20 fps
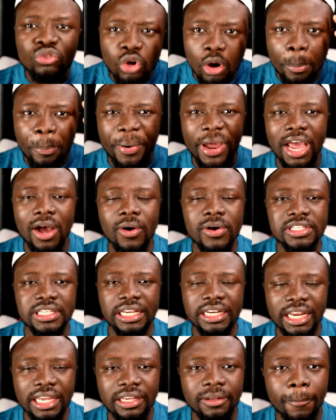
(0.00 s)
two pairs
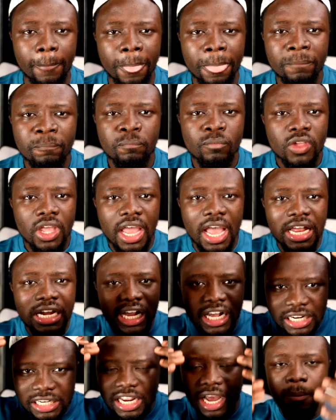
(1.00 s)
a day. And
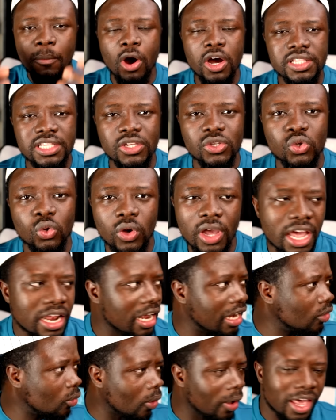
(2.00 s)
I did about this, and
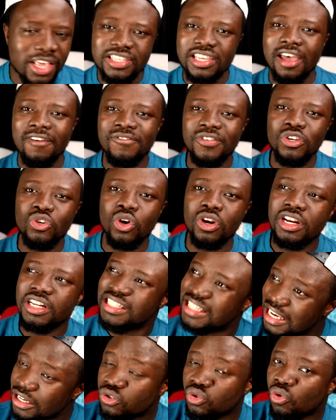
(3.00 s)
I require that video
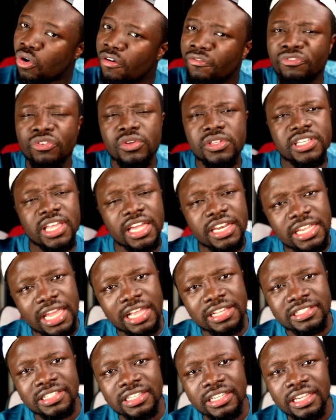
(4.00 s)
just to confuse
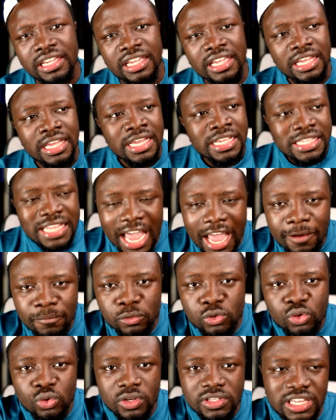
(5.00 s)
Ghanaians.
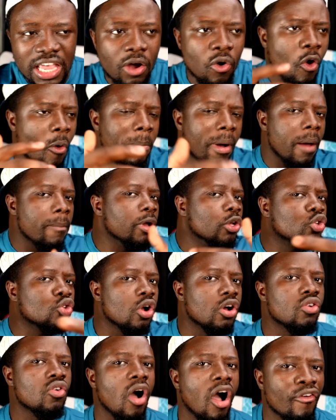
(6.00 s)
Times when say Uber be
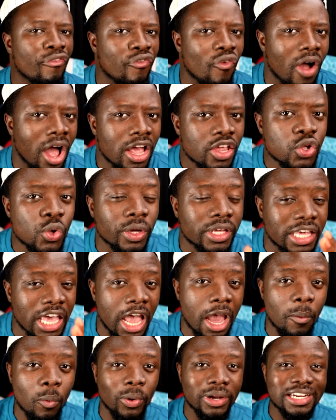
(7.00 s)
showing off, you
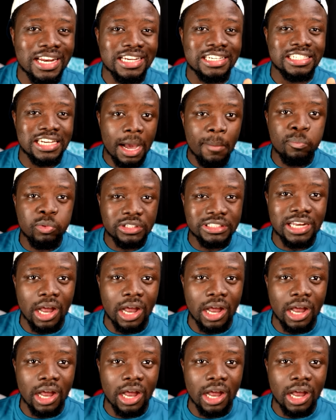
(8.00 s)
came with a double